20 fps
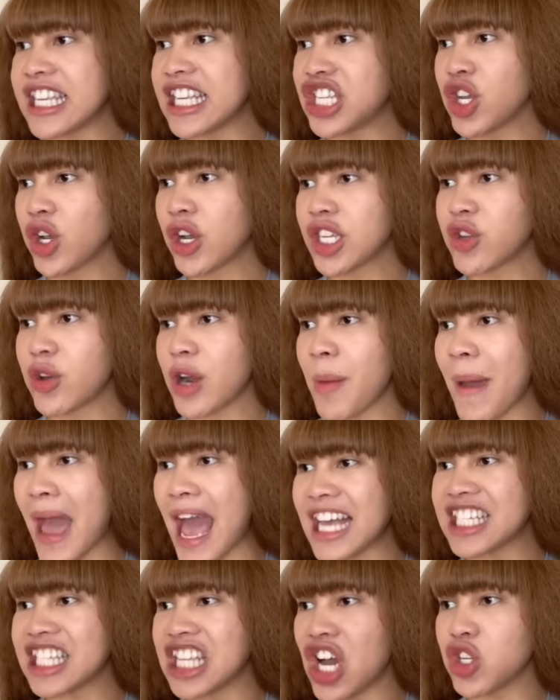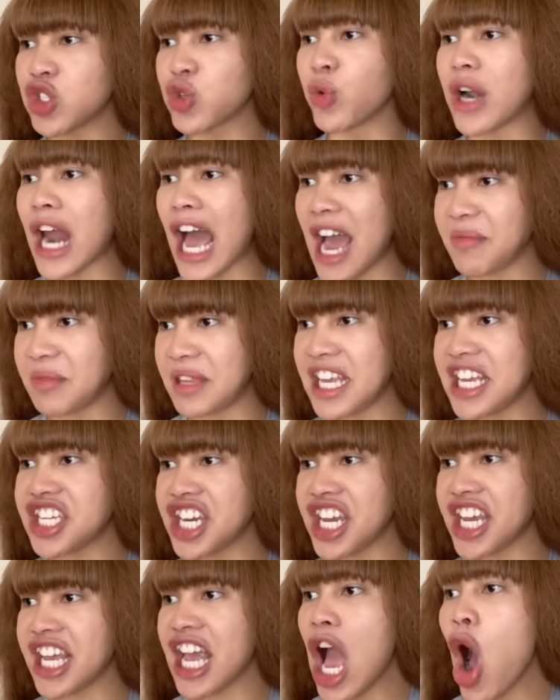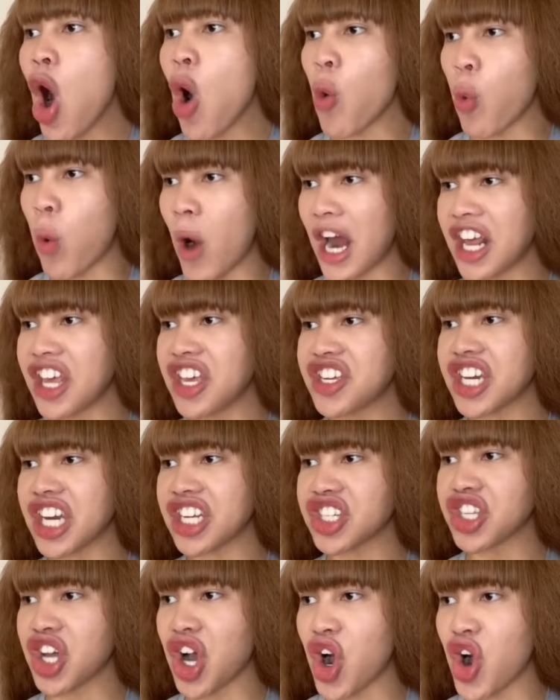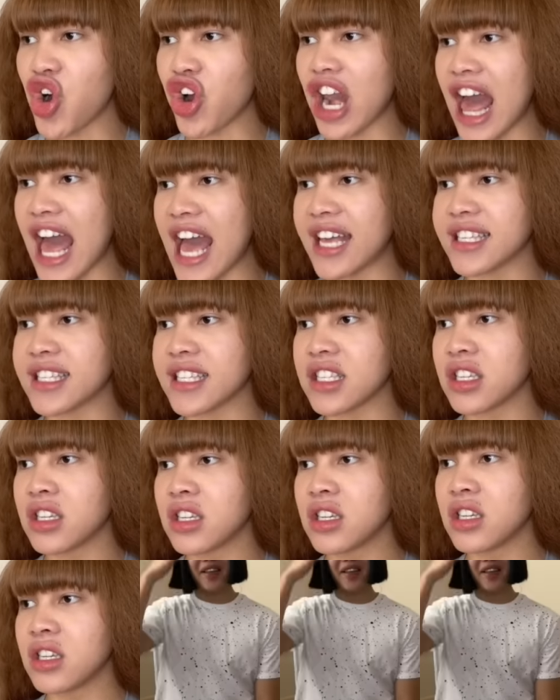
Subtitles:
since you guys want to pass notes when I'm teaching, why don't you share it to the whole class?